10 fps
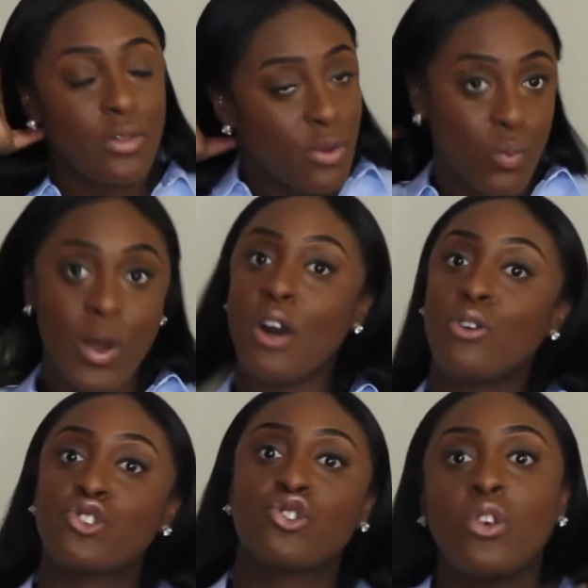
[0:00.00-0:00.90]
the
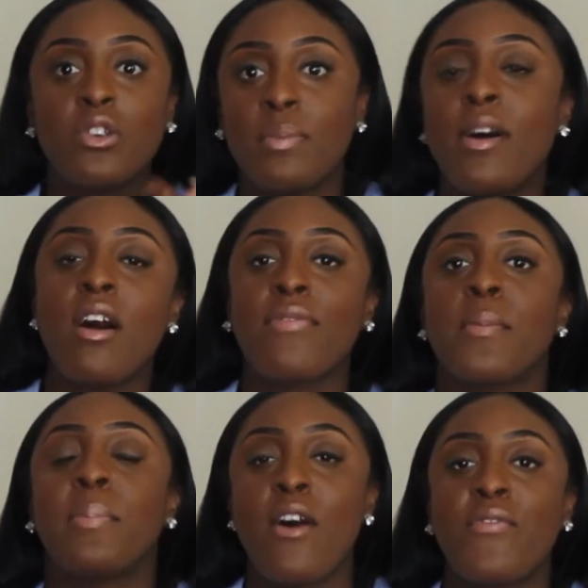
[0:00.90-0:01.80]
well-trodden path, the
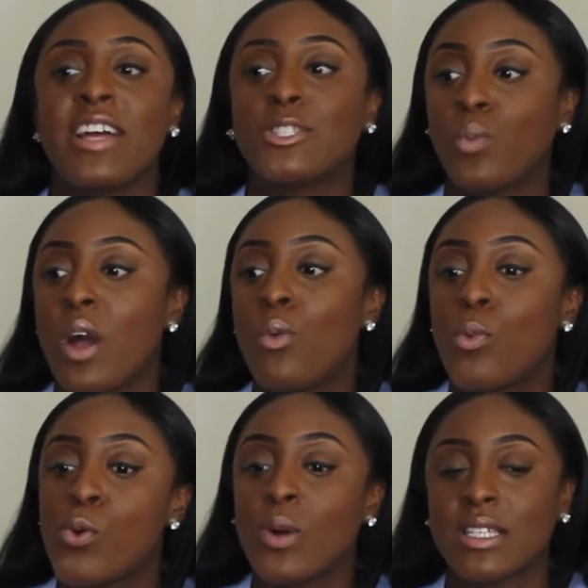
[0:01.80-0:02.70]
path that's well
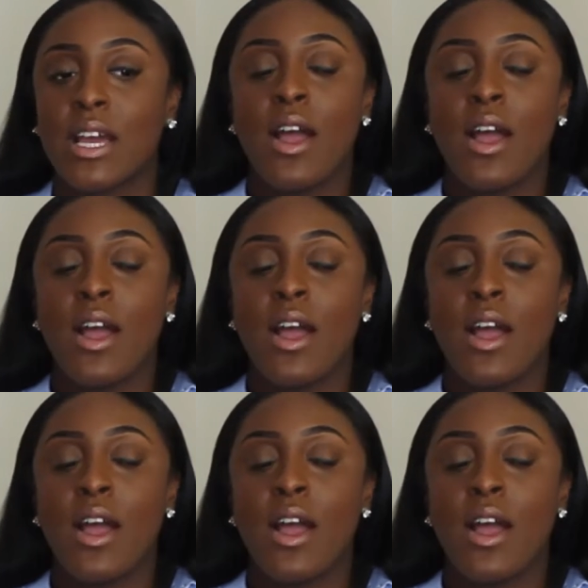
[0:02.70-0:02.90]
walked,